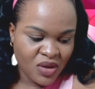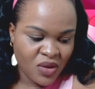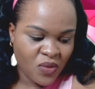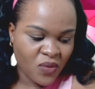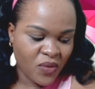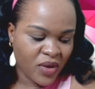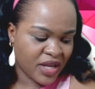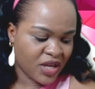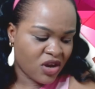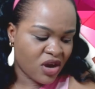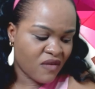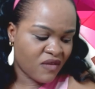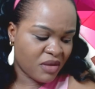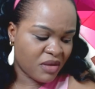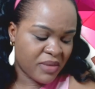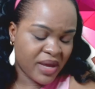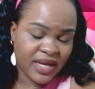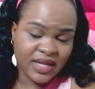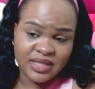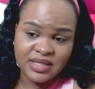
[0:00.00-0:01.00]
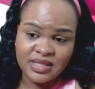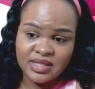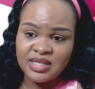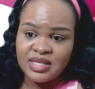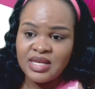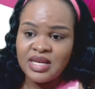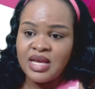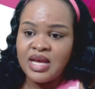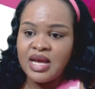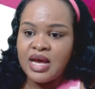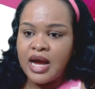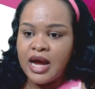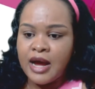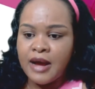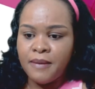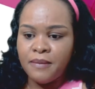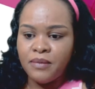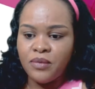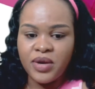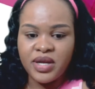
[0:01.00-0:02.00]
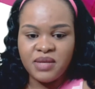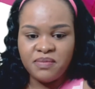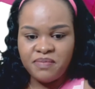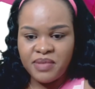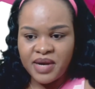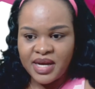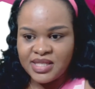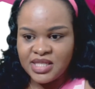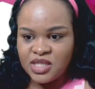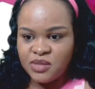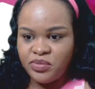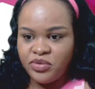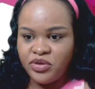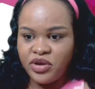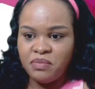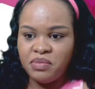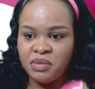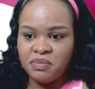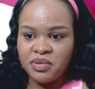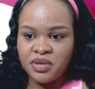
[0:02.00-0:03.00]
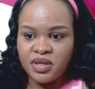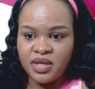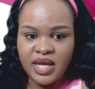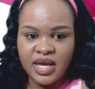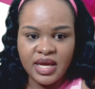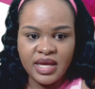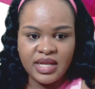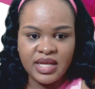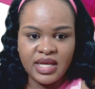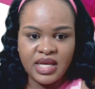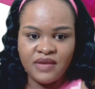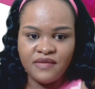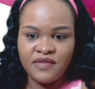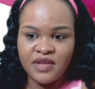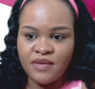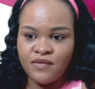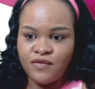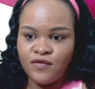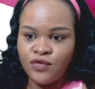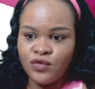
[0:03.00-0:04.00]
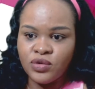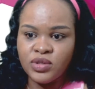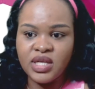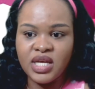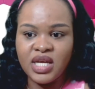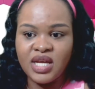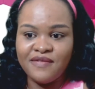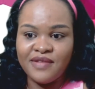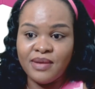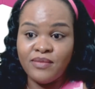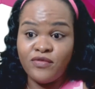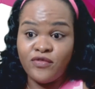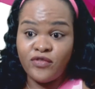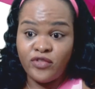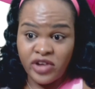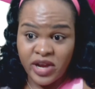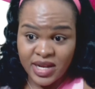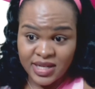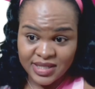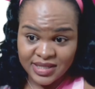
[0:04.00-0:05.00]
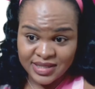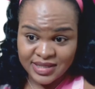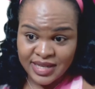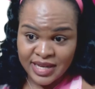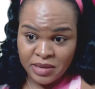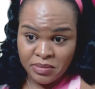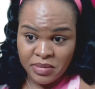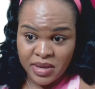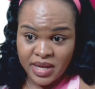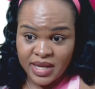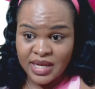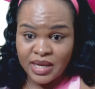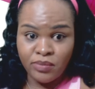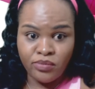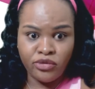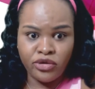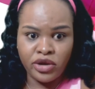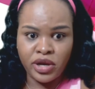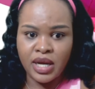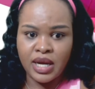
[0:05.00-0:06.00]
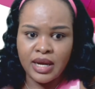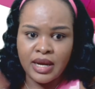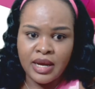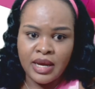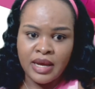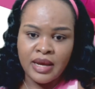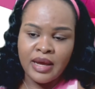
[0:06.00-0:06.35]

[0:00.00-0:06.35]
where the government, where the parties bring people there, they give them food, they give them free entertainment, they bring